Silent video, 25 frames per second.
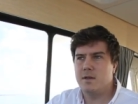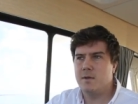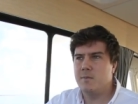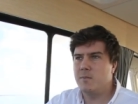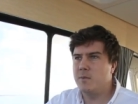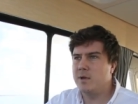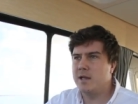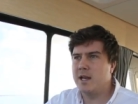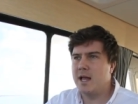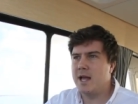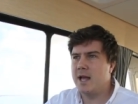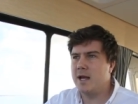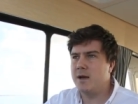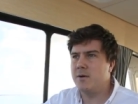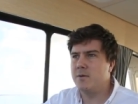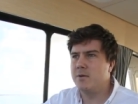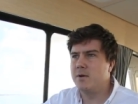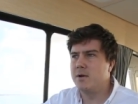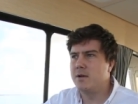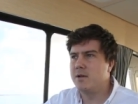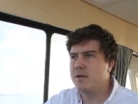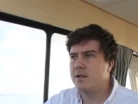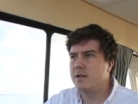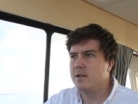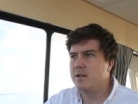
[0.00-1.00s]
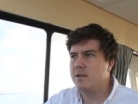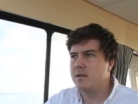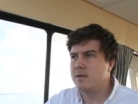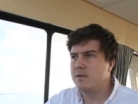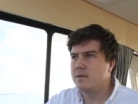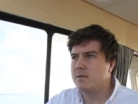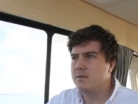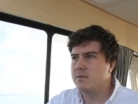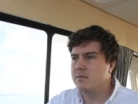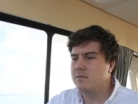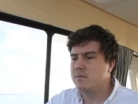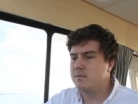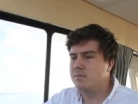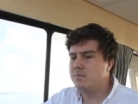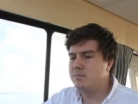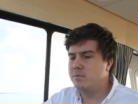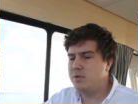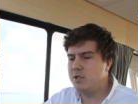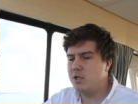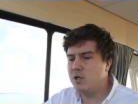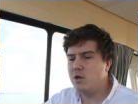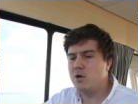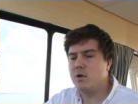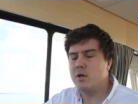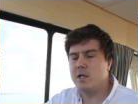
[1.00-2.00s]
and we're now
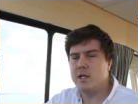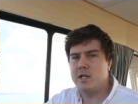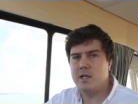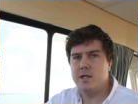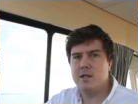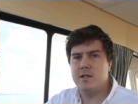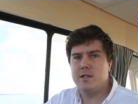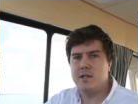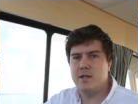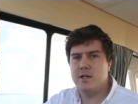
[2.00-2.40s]
purely